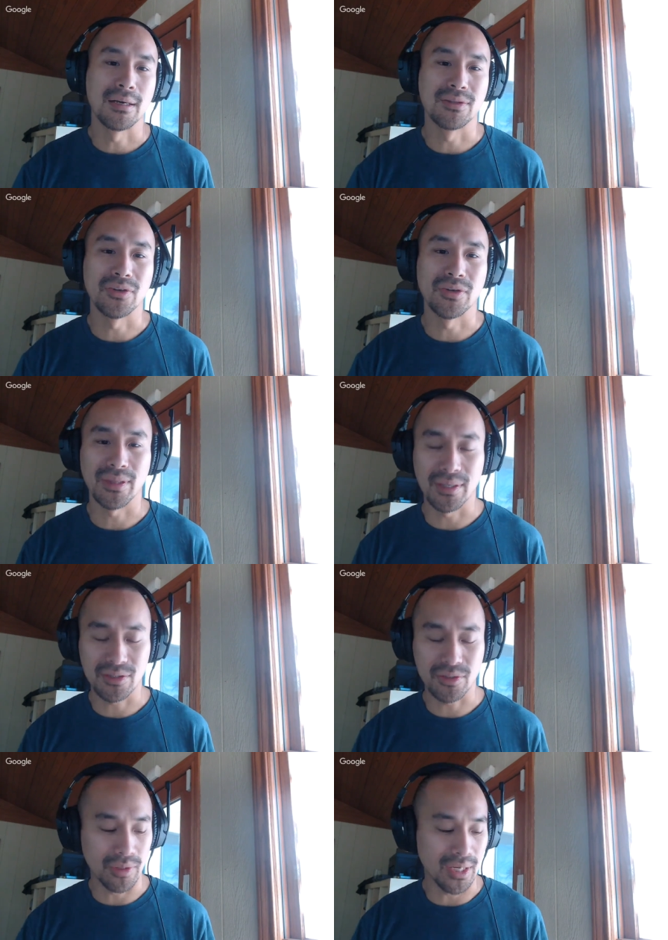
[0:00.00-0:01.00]
during this
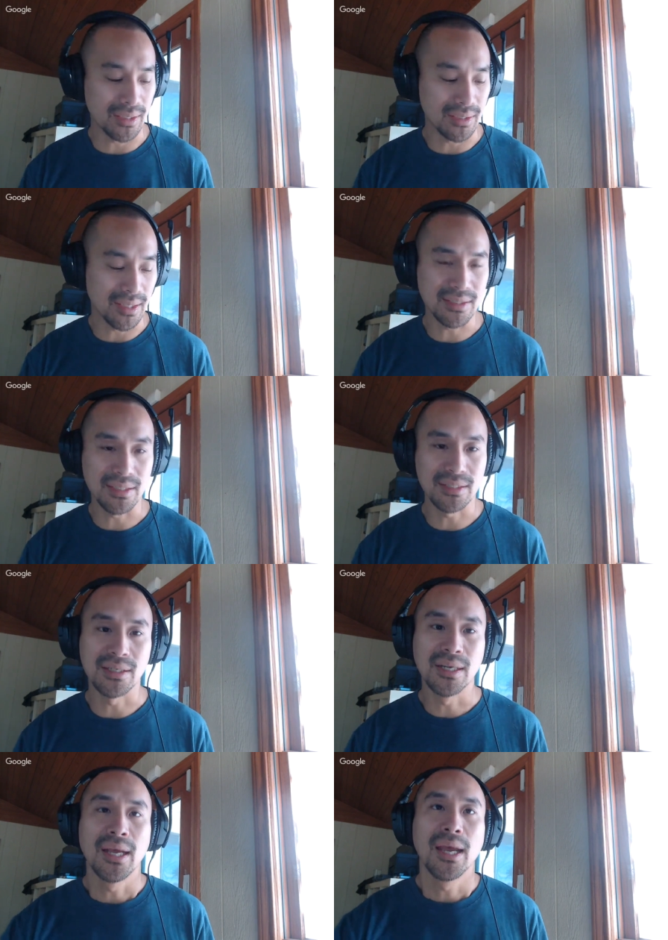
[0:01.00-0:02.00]
whole holiday season.
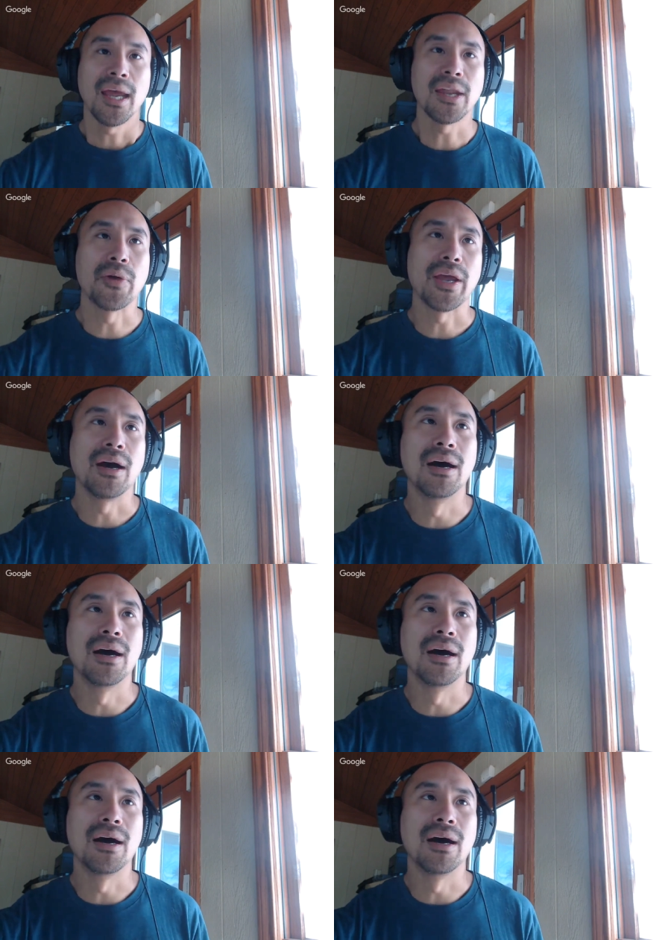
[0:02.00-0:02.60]
Anyway,